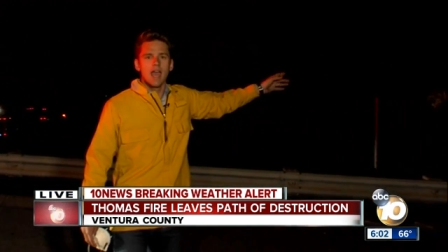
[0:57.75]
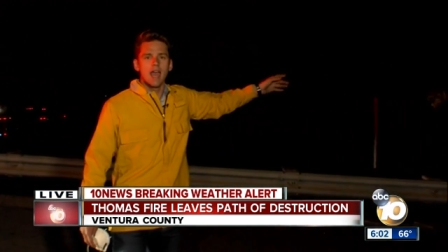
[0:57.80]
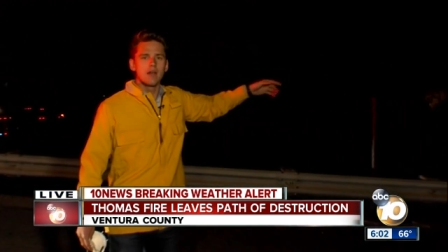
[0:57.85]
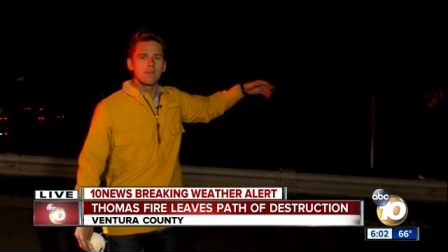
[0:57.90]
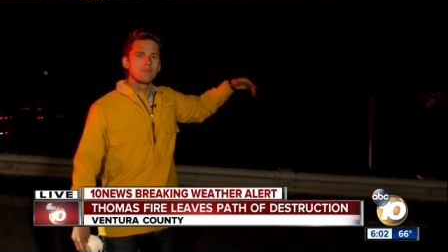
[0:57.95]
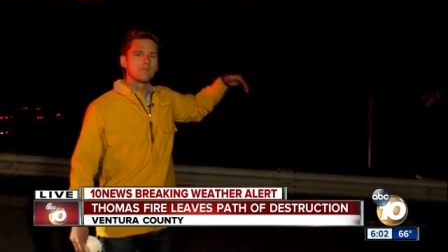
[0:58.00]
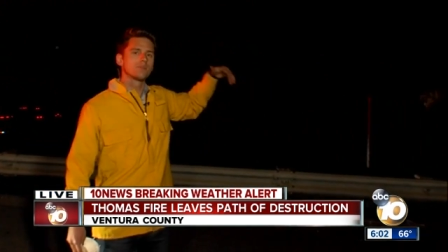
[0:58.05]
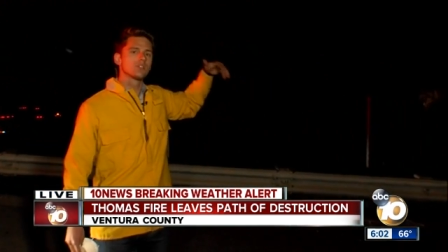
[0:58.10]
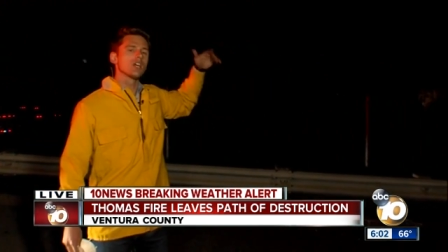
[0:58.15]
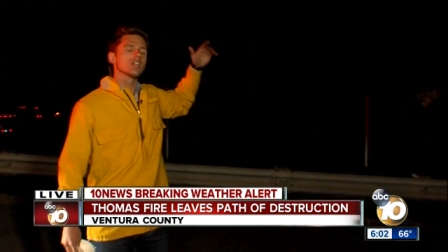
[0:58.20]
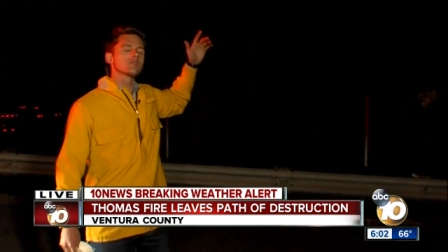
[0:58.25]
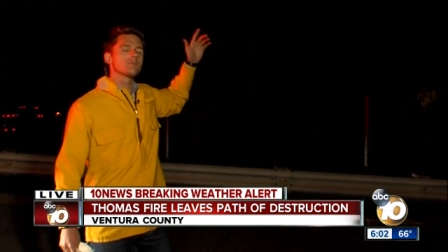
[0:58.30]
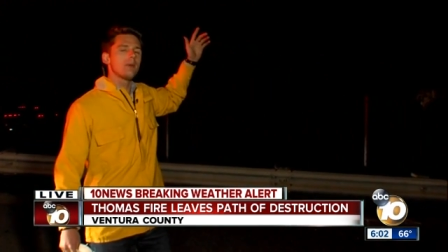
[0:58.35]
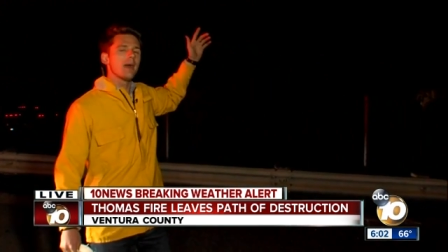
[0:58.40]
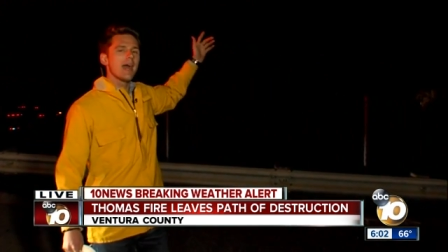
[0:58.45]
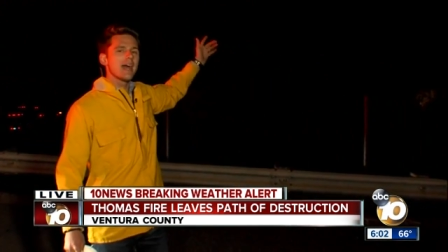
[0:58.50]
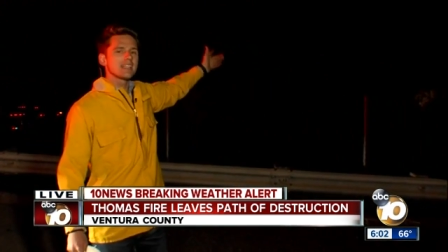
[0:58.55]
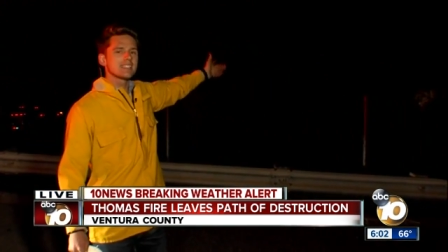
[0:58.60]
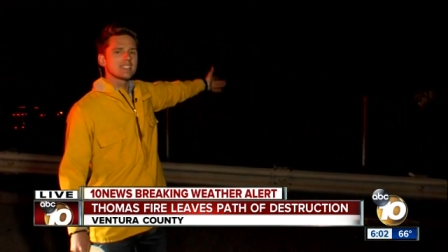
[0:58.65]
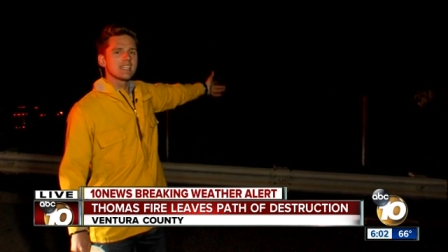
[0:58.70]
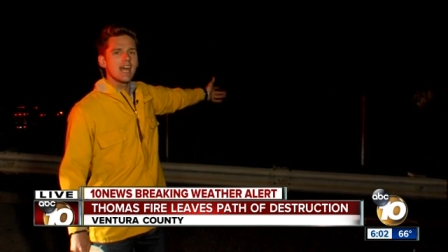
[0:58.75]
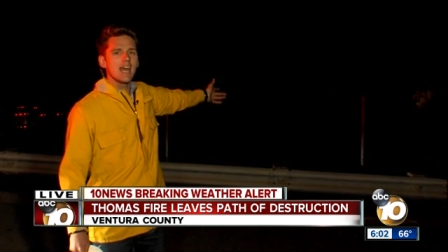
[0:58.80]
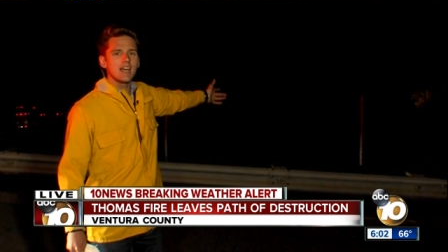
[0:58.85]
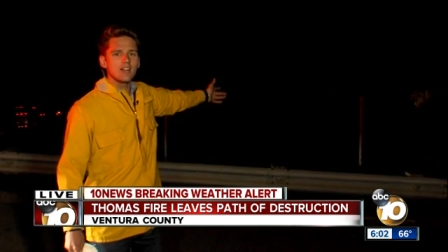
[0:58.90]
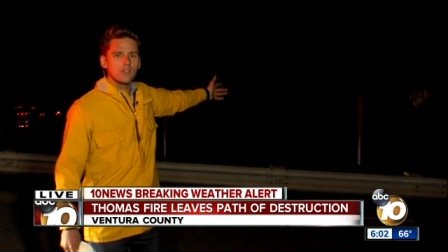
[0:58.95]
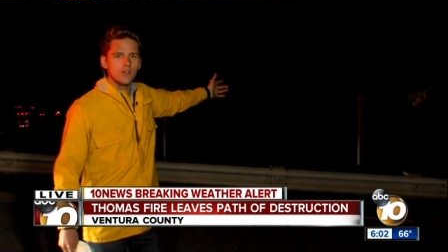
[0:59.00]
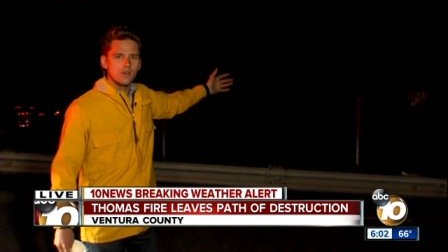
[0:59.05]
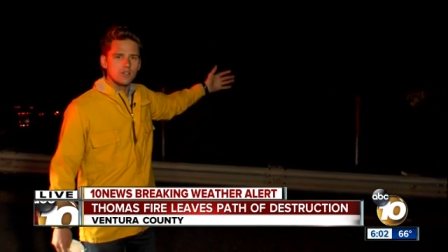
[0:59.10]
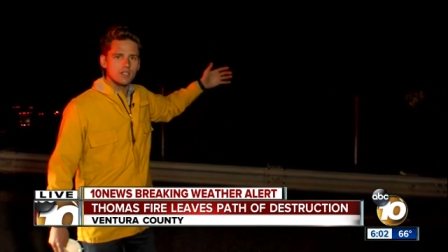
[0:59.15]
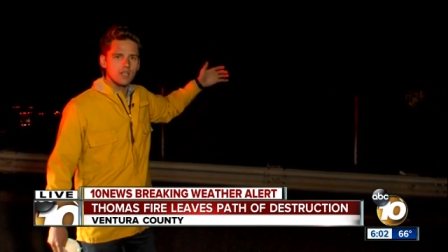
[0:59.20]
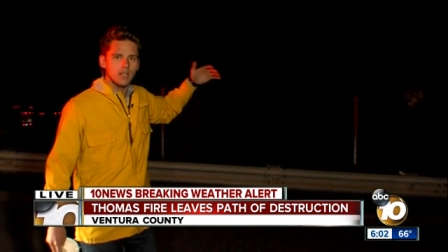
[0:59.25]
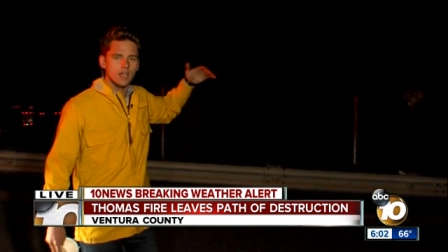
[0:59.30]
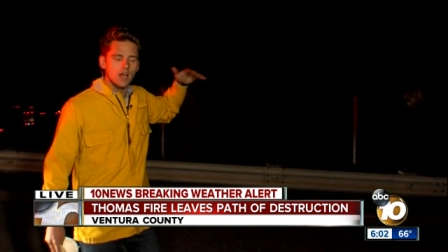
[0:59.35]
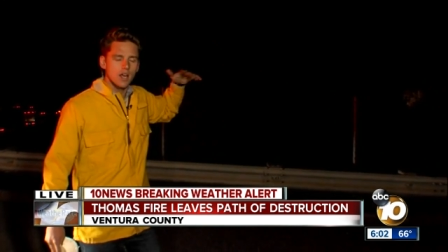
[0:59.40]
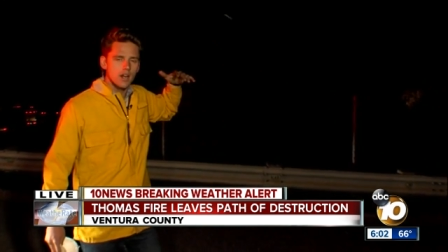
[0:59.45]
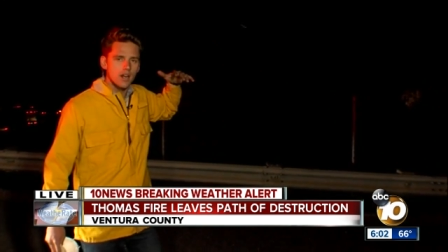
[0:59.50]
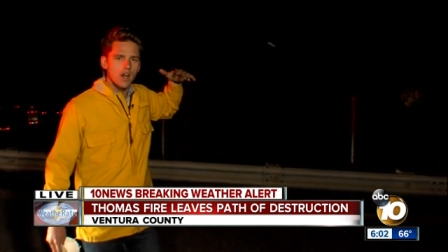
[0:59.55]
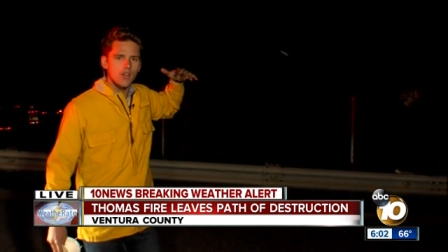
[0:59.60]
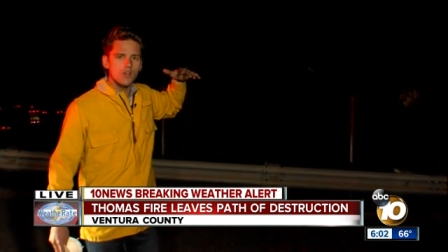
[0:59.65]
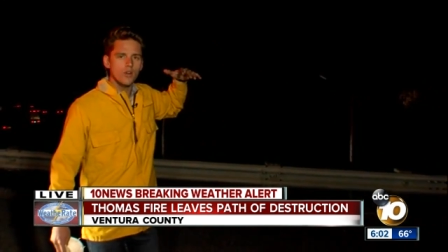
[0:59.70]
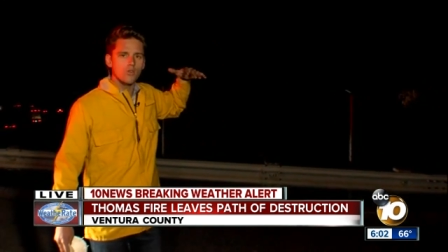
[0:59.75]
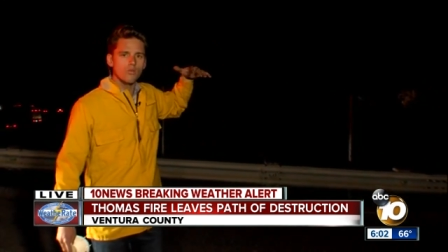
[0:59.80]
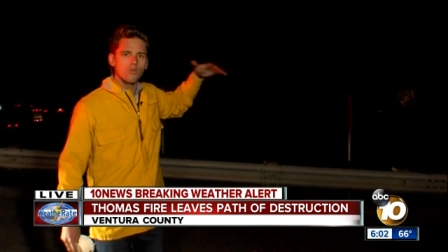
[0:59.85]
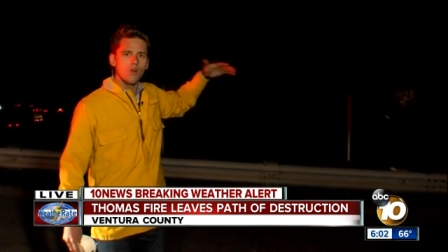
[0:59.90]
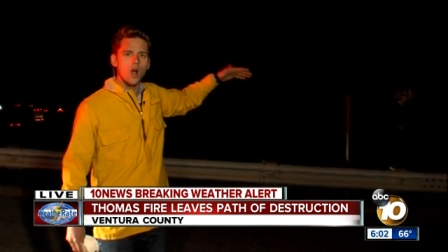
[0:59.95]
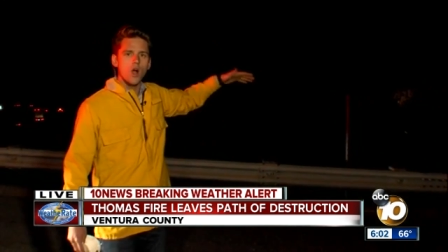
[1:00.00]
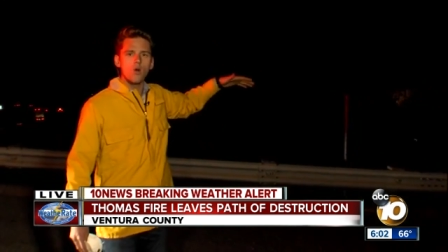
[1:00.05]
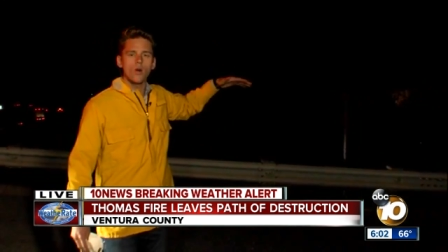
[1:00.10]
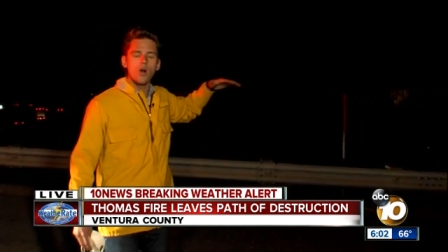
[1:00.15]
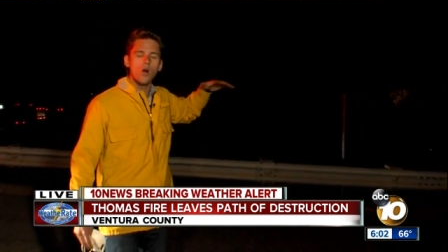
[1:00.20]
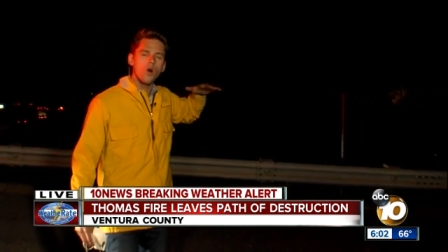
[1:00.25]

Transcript: And just past that, there's a, another row,